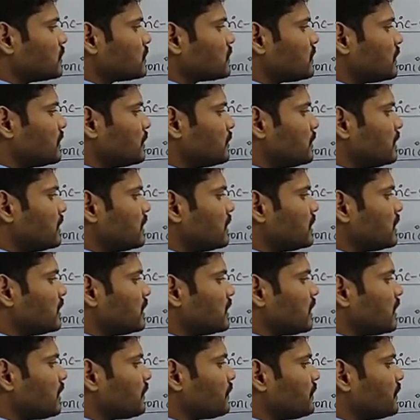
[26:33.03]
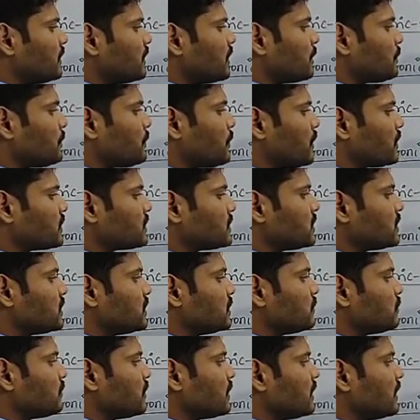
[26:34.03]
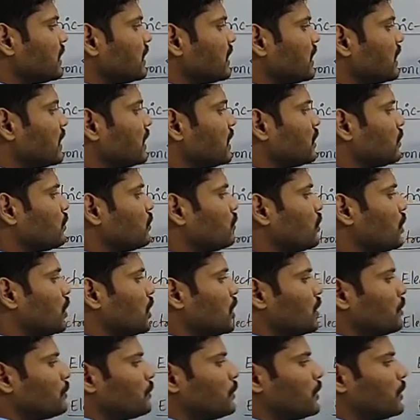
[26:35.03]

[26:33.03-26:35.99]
stability of here positive and negative